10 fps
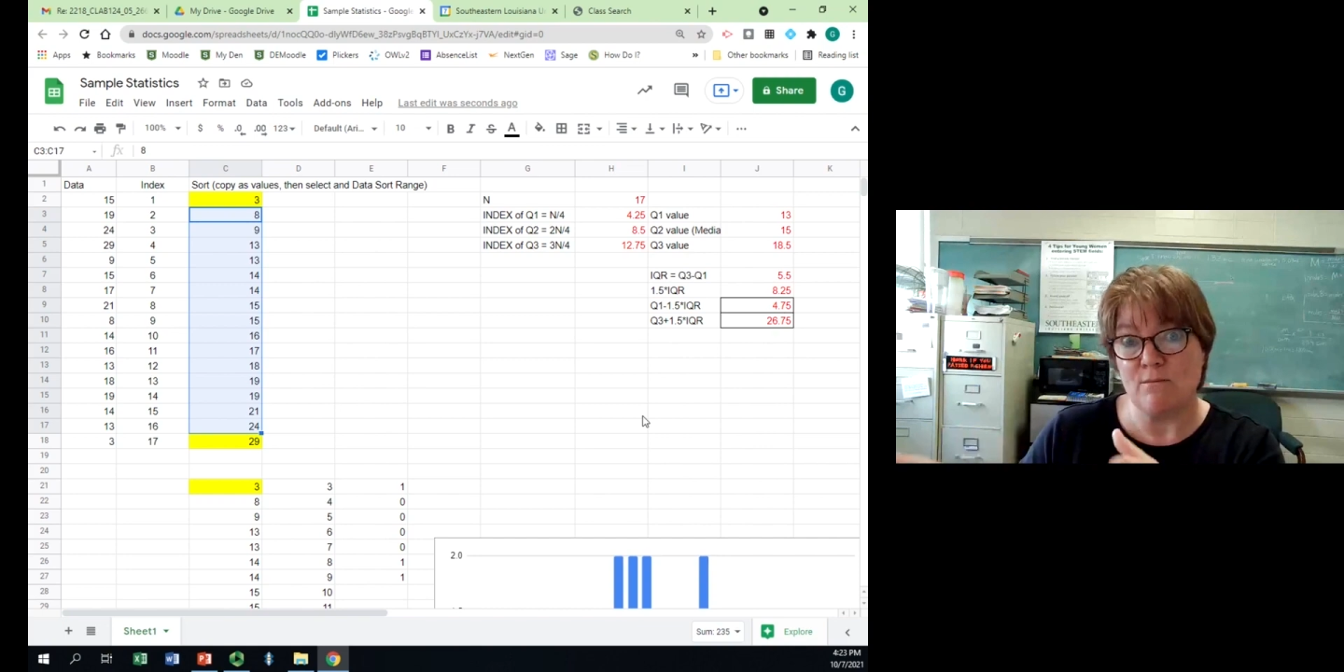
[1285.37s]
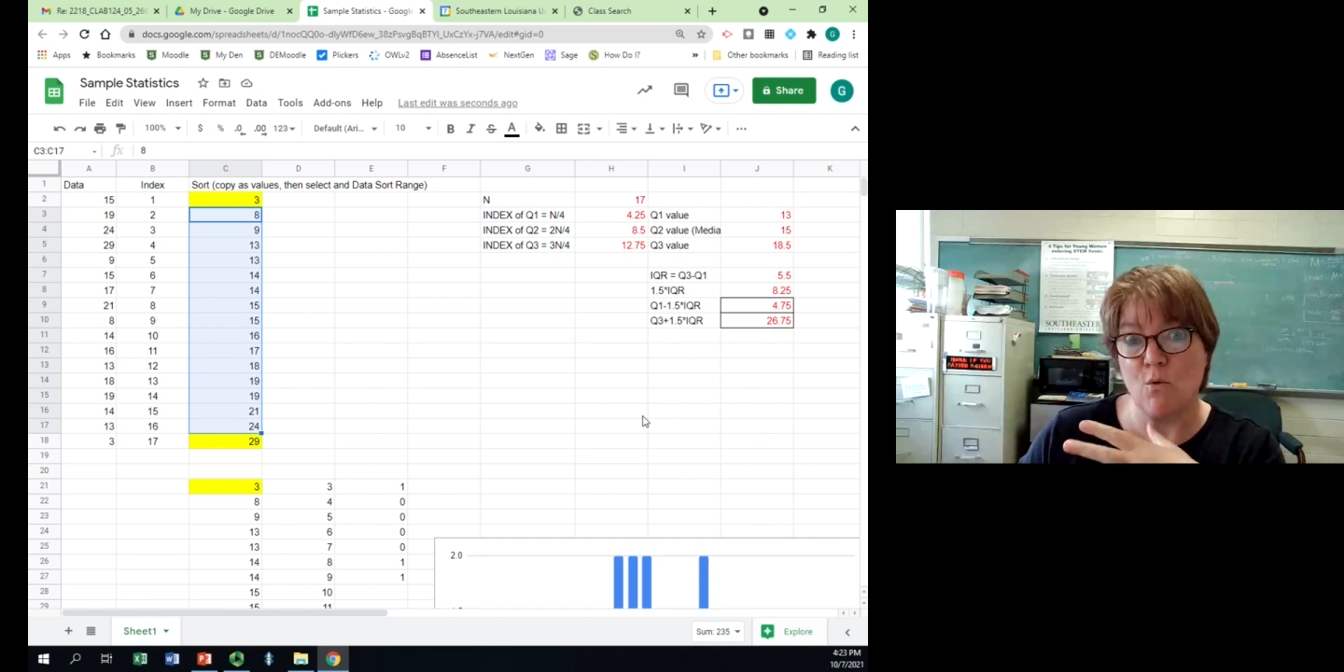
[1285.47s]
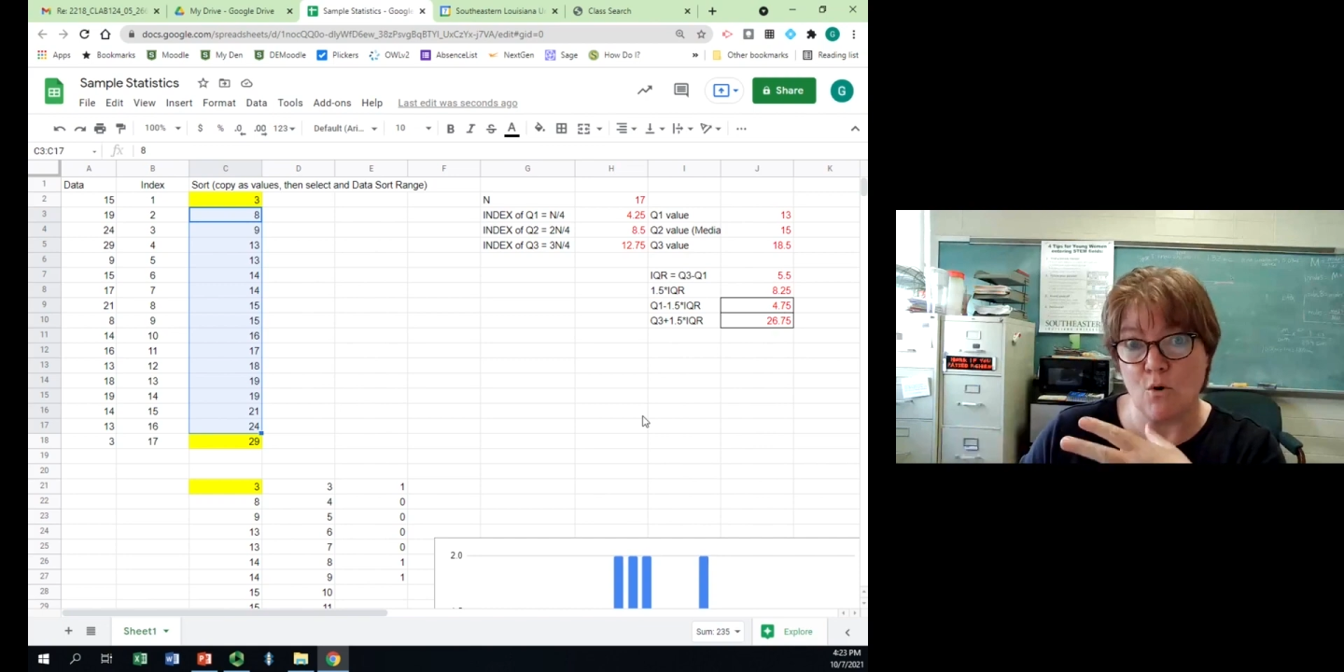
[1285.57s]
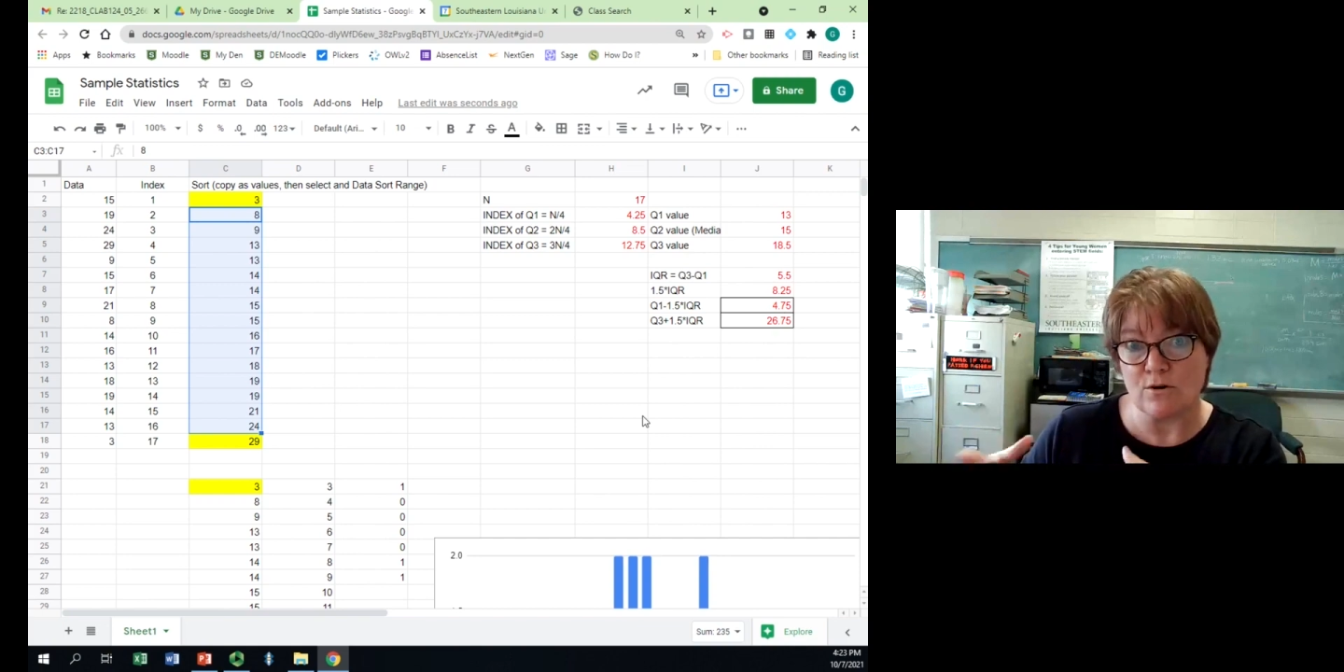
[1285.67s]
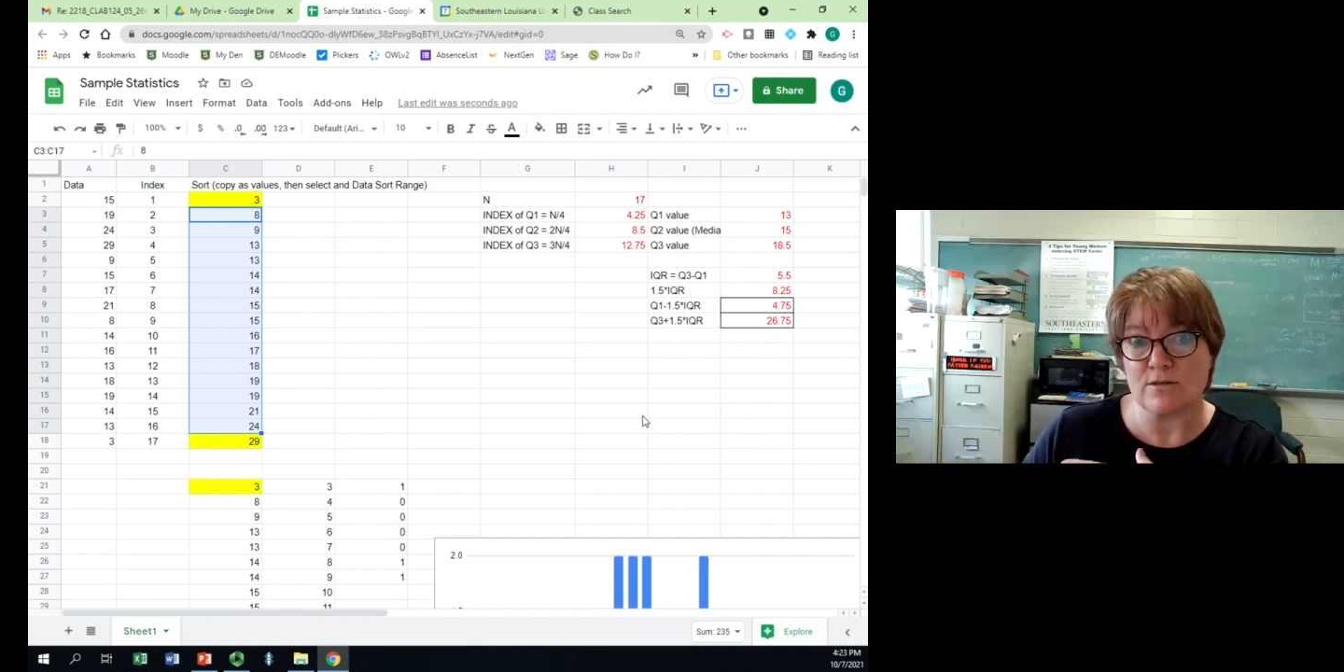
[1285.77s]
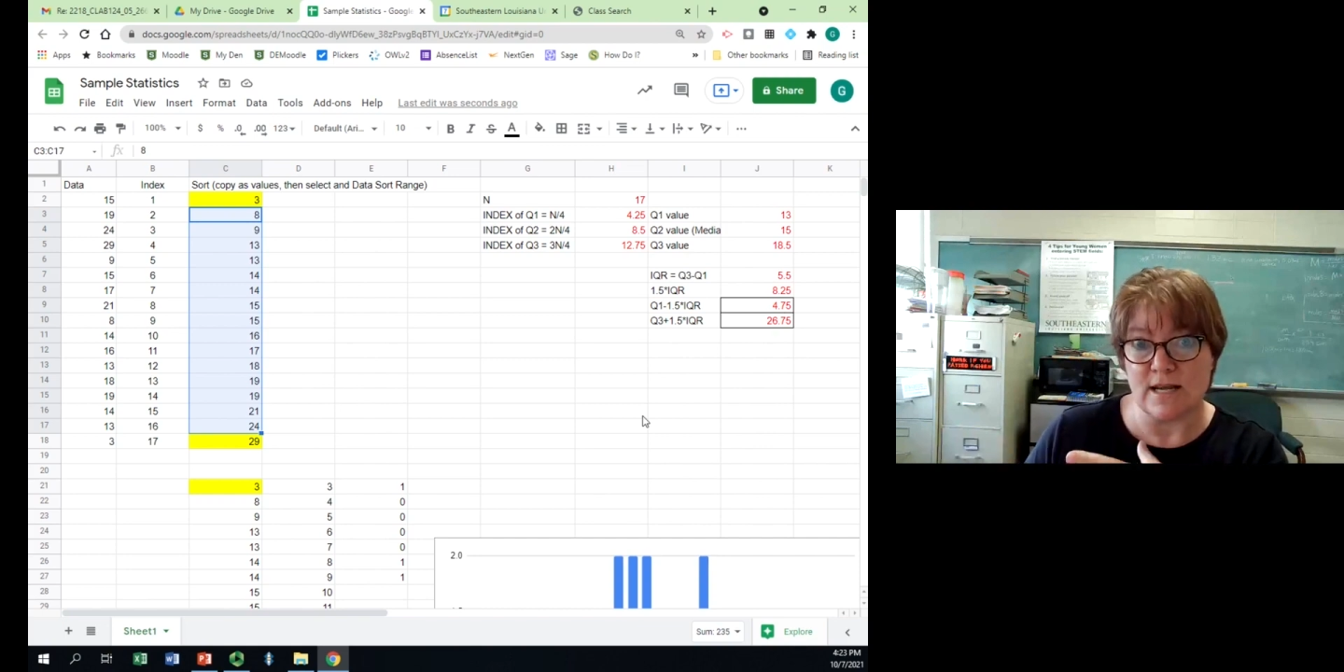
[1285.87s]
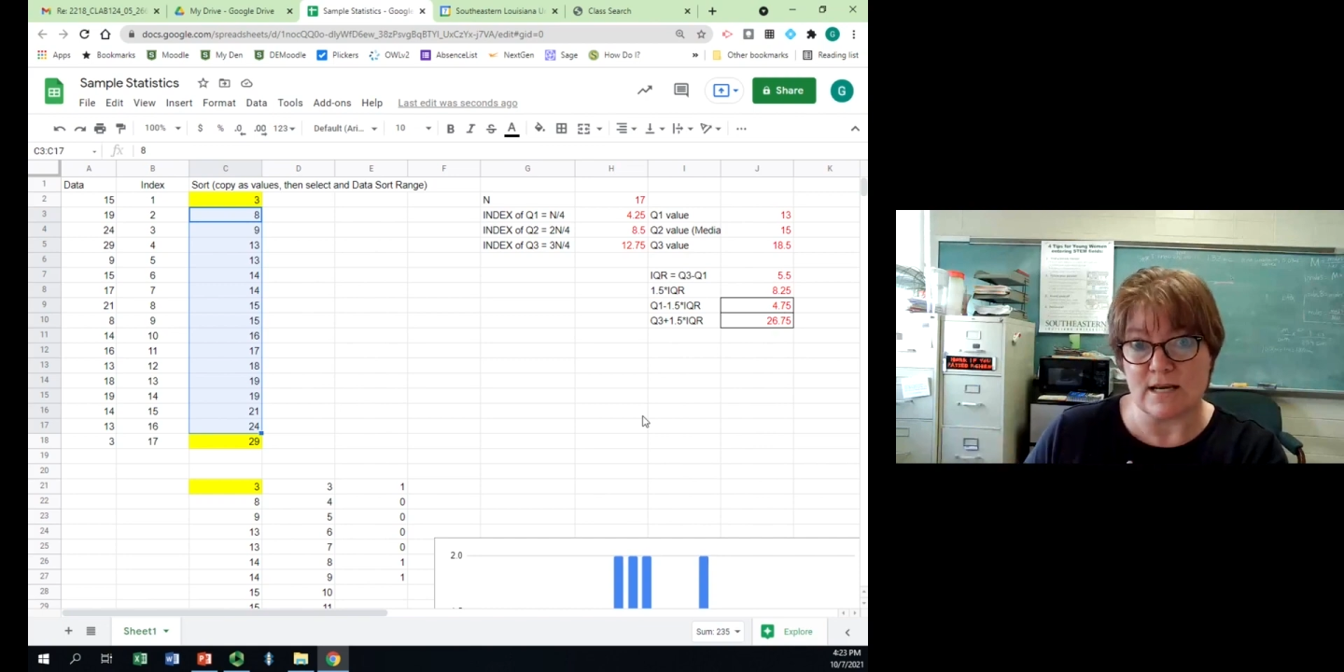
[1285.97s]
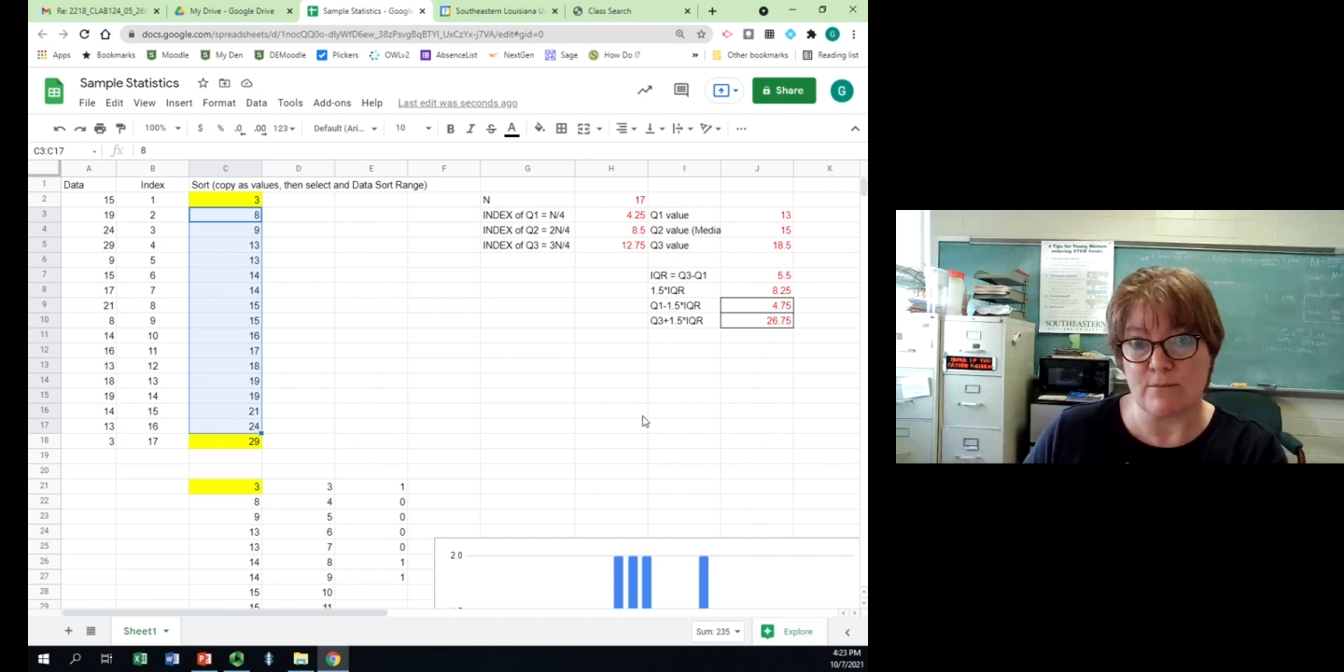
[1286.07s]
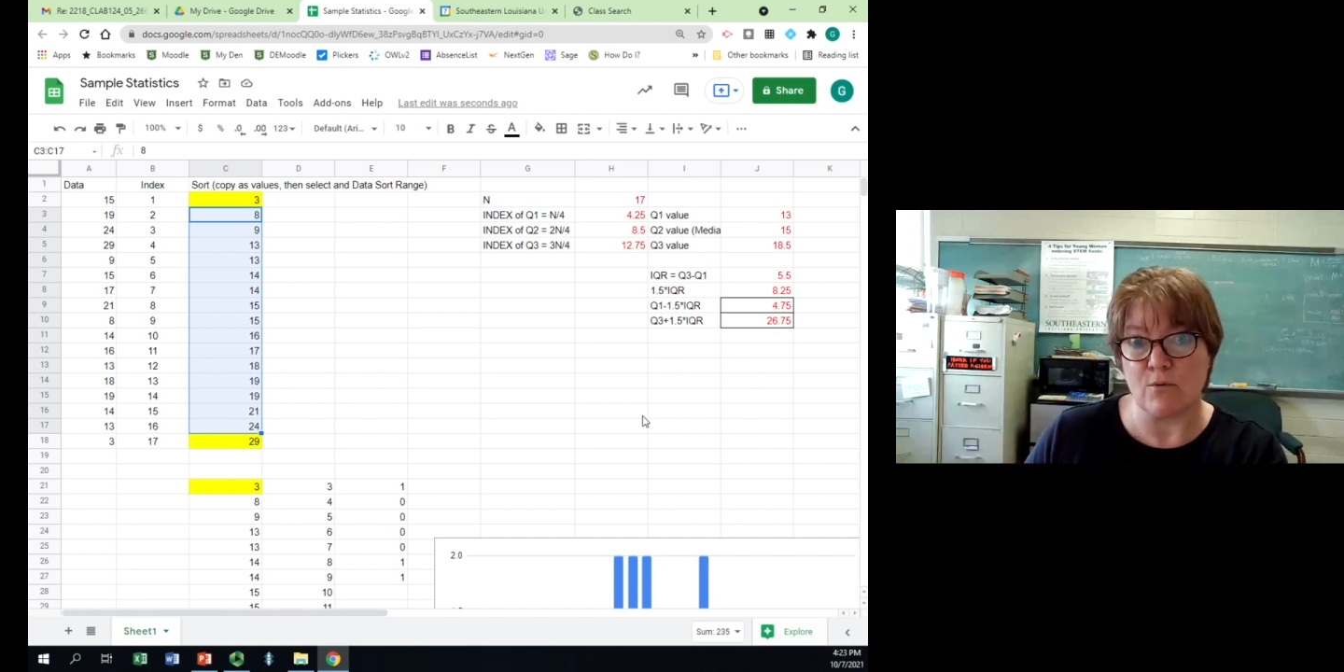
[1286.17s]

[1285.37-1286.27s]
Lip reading: more data